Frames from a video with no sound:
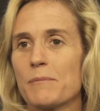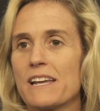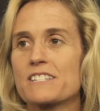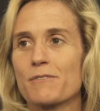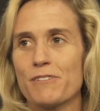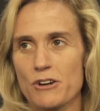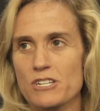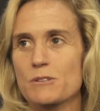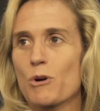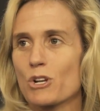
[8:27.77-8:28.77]
It's a
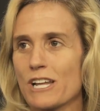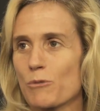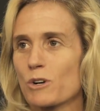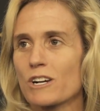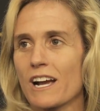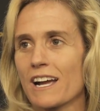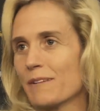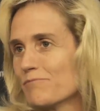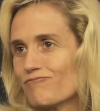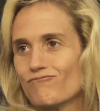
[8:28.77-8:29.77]
very small network.
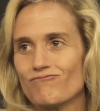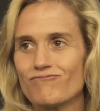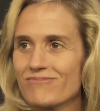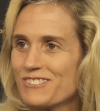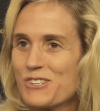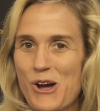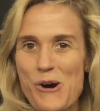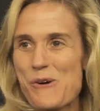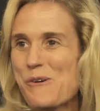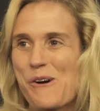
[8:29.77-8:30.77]
I
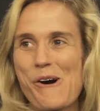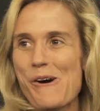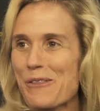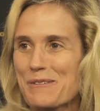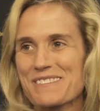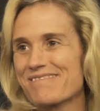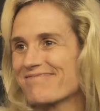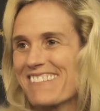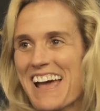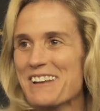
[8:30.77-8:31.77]
know all the
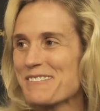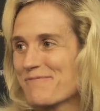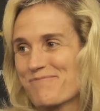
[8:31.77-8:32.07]
head